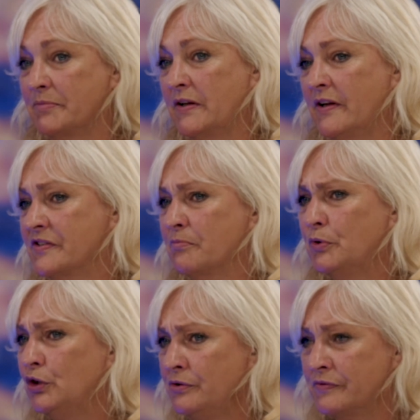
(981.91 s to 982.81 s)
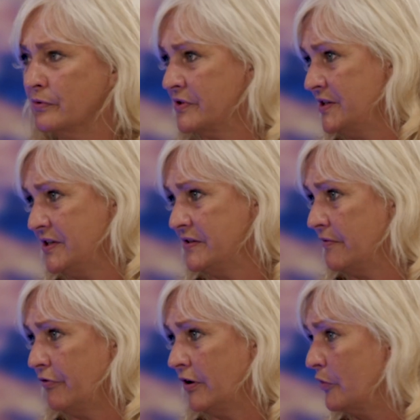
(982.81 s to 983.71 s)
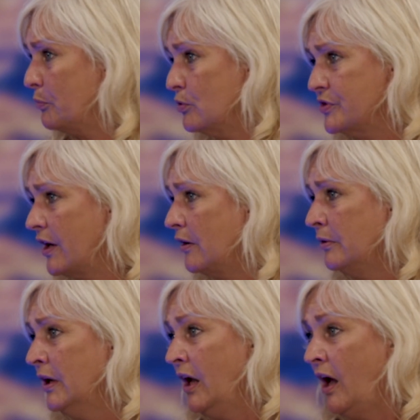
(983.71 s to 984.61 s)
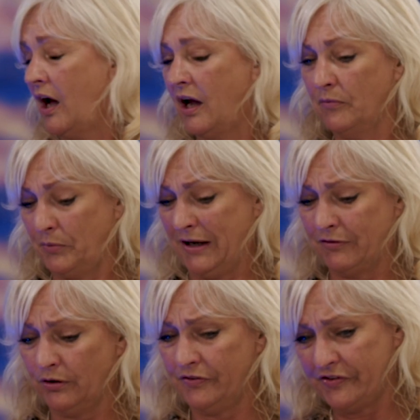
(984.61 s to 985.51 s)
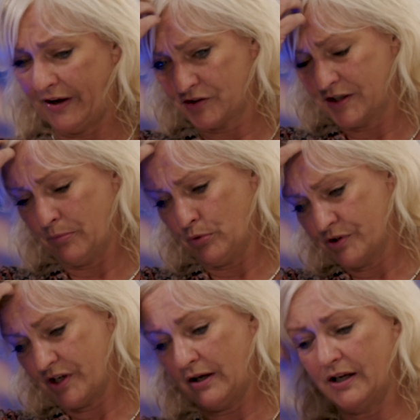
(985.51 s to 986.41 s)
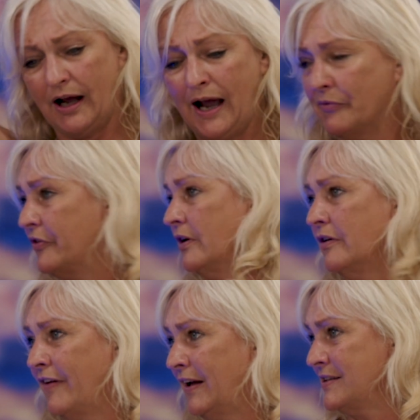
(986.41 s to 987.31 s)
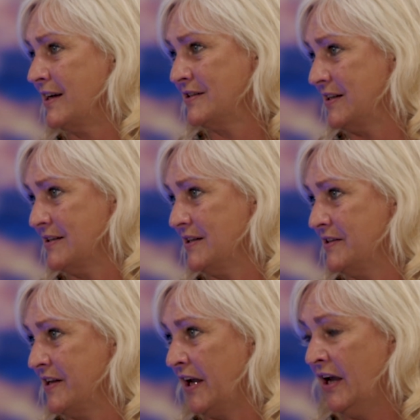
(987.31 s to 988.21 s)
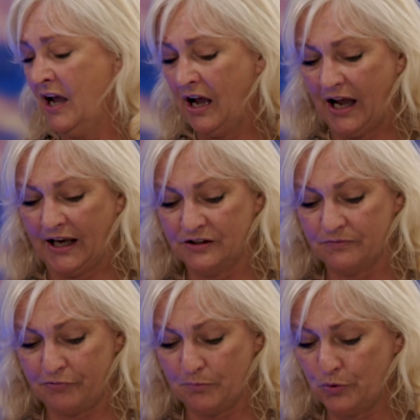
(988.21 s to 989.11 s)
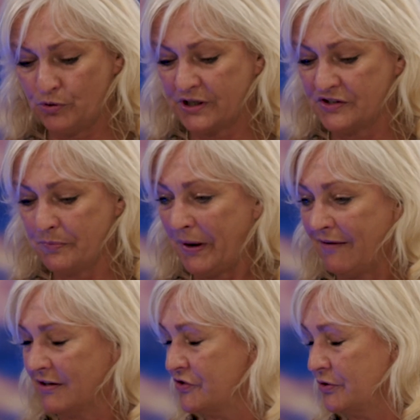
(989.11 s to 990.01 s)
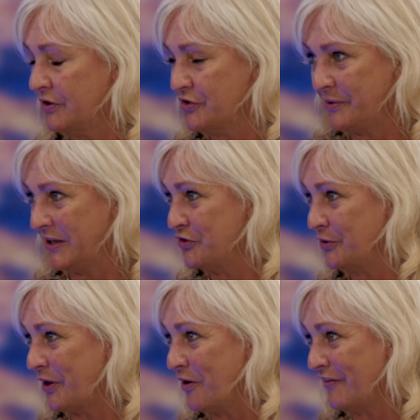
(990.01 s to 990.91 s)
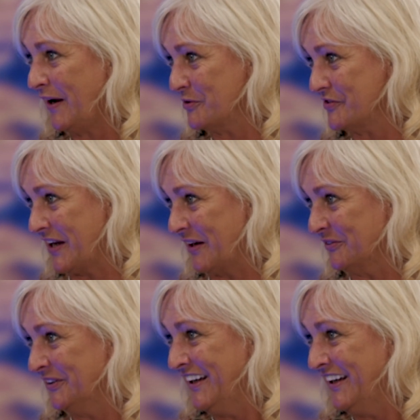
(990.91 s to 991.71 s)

I mean, there's some beautiful cities in France. Bordeaux, we have an office actually in Bordeaux. Absolutely fantastic city. And from Bordeaux to Paris, you can do it in 2.5 hours now.